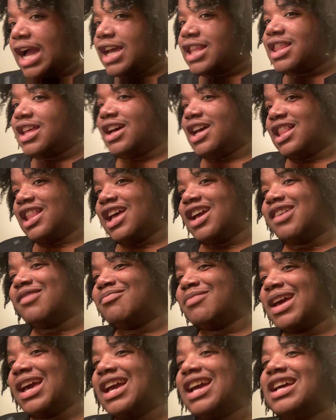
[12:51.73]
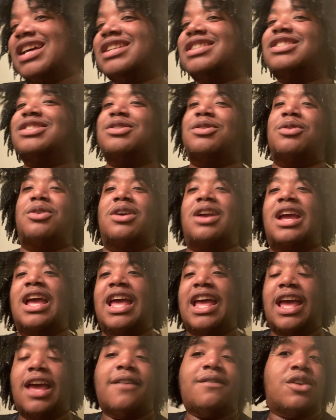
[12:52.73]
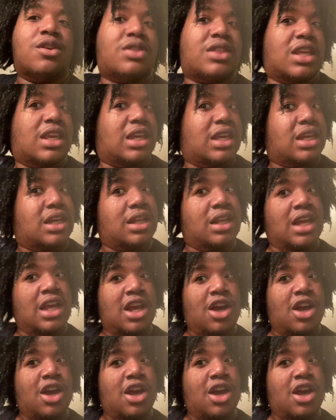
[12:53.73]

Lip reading: the clay mask or if you think it